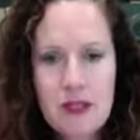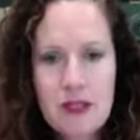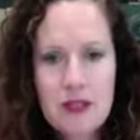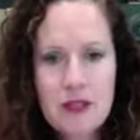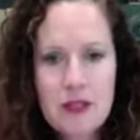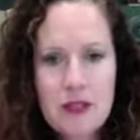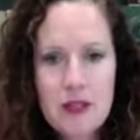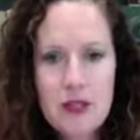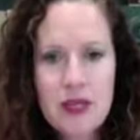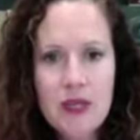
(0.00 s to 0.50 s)

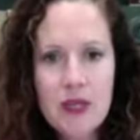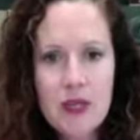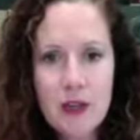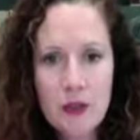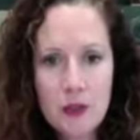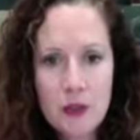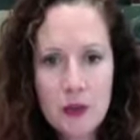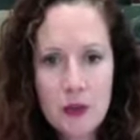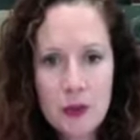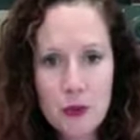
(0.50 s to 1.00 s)
So in our
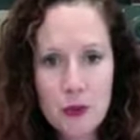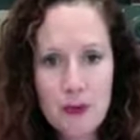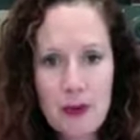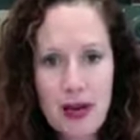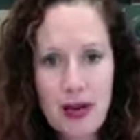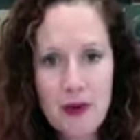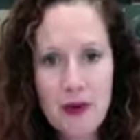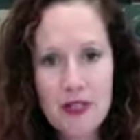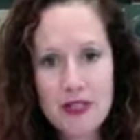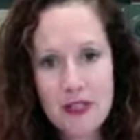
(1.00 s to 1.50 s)
group,
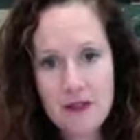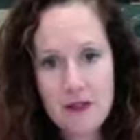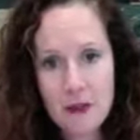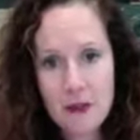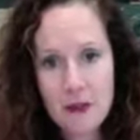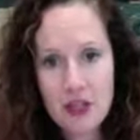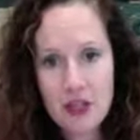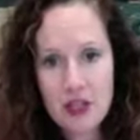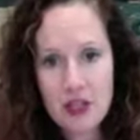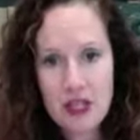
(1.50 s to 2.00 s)
how I
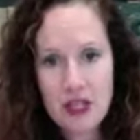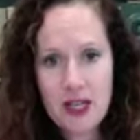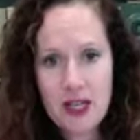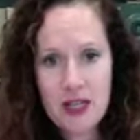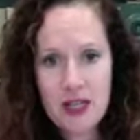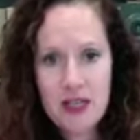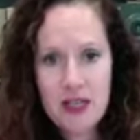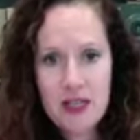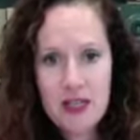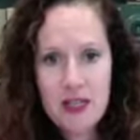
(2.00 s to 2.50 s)

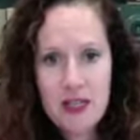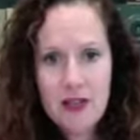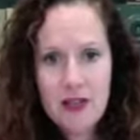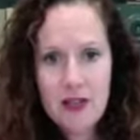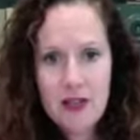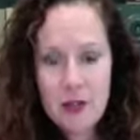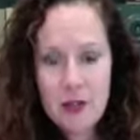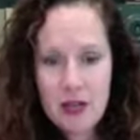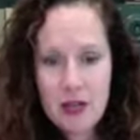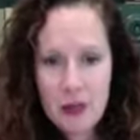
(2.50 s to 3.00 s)
differentiate
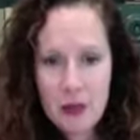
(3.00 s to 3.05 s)
the Writing